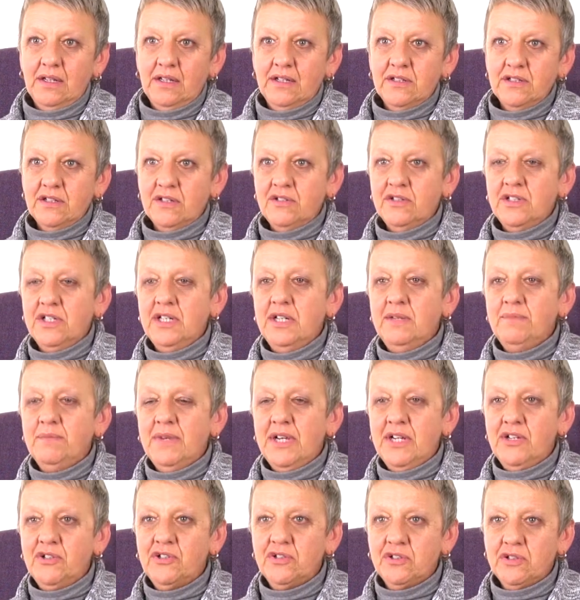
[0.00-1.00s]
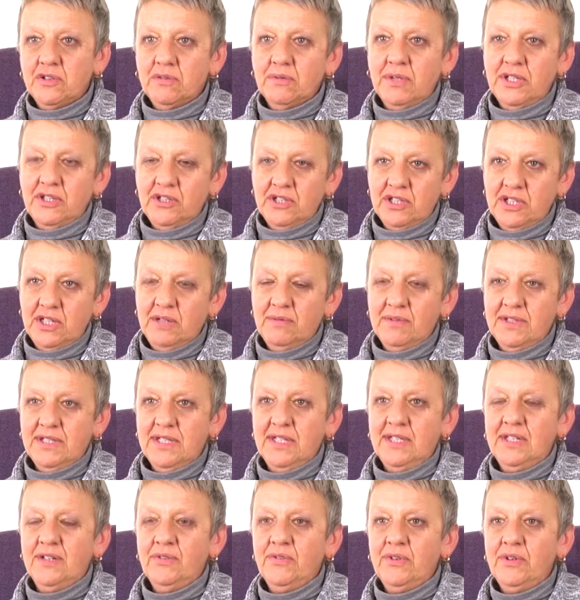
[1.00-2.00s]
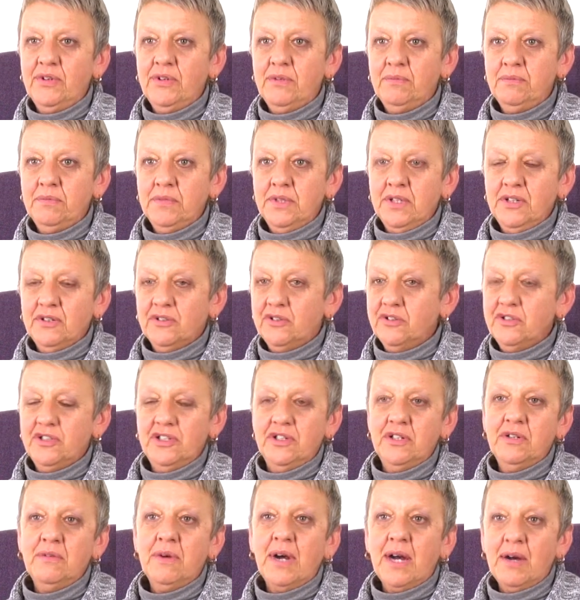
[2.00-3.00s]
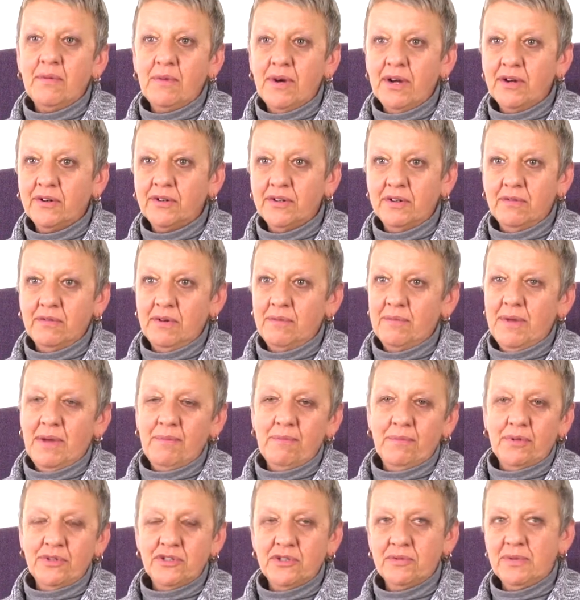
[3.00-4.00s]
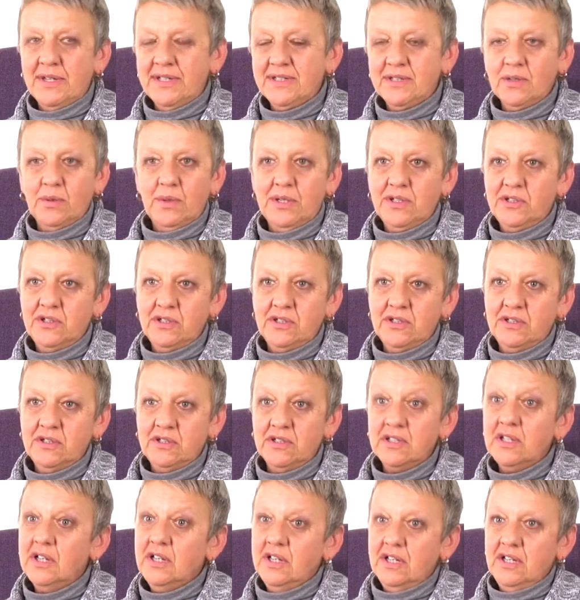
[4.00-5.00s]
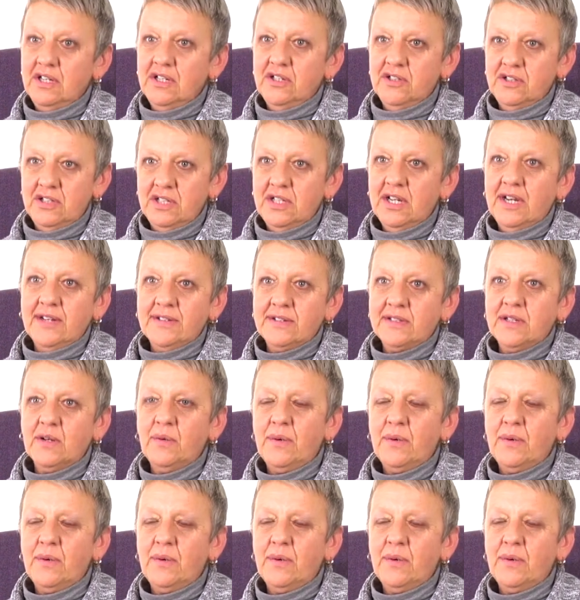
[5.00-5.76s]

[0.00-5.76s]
So she made sure when she was in the room, because she knew I weren't going to remember to ask questions, she asked the